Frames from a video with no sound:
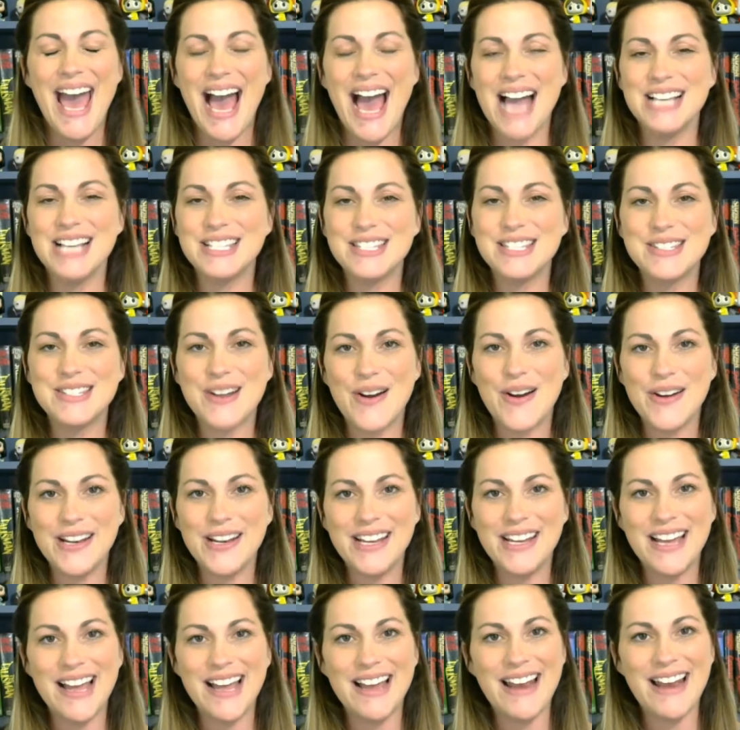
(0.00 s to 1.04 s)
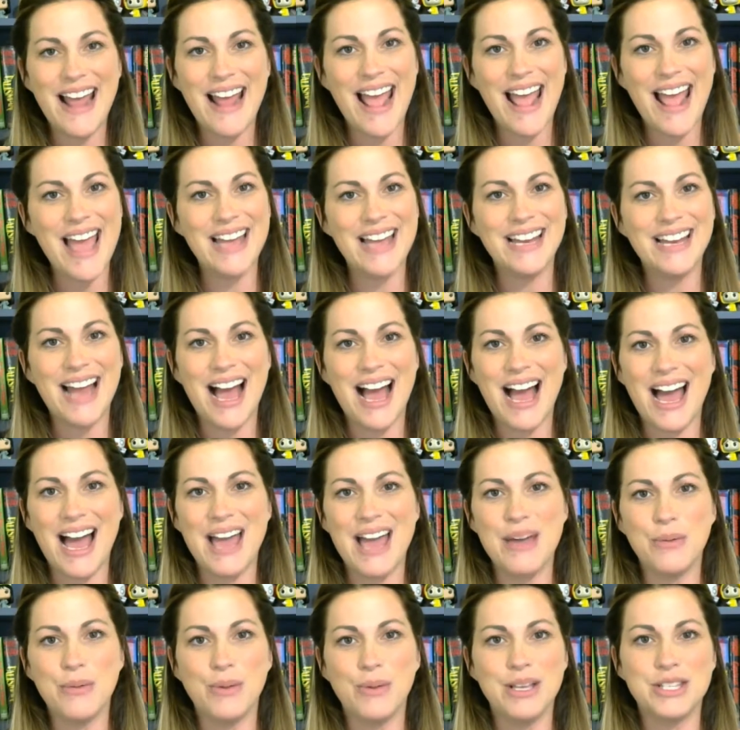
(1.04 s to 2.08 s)
I started it and
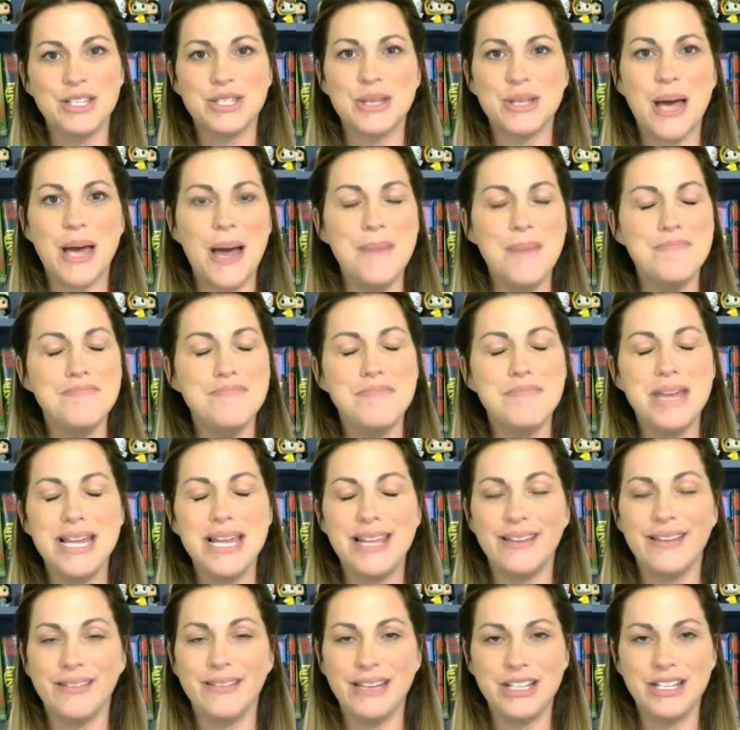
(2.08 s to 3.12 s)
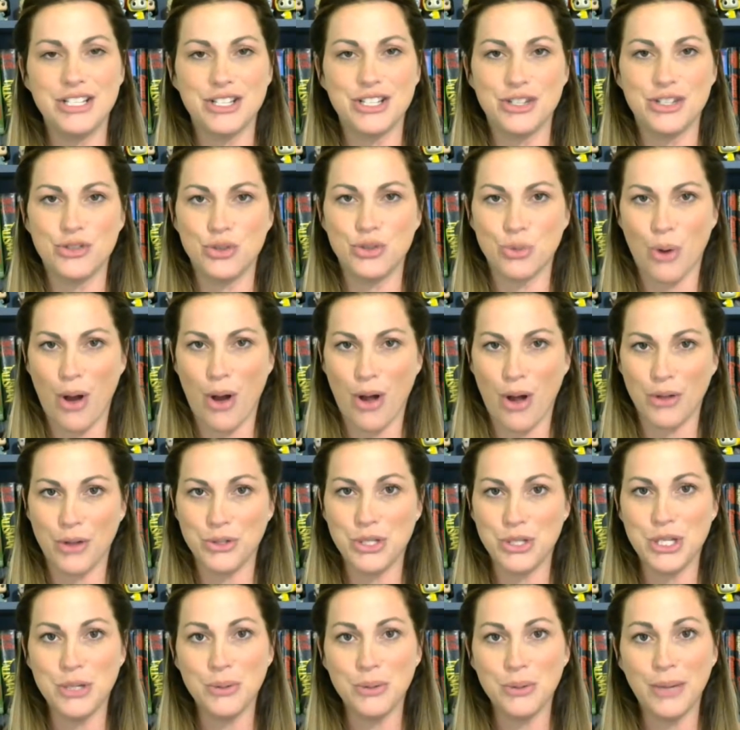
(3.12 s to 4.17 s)
I was immediately just drawn
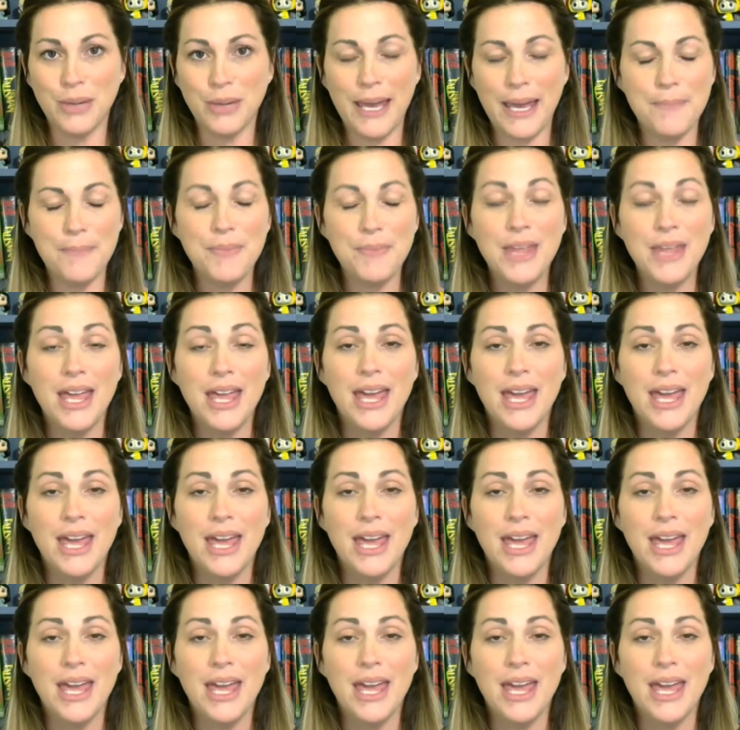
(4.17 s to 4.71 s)
to it.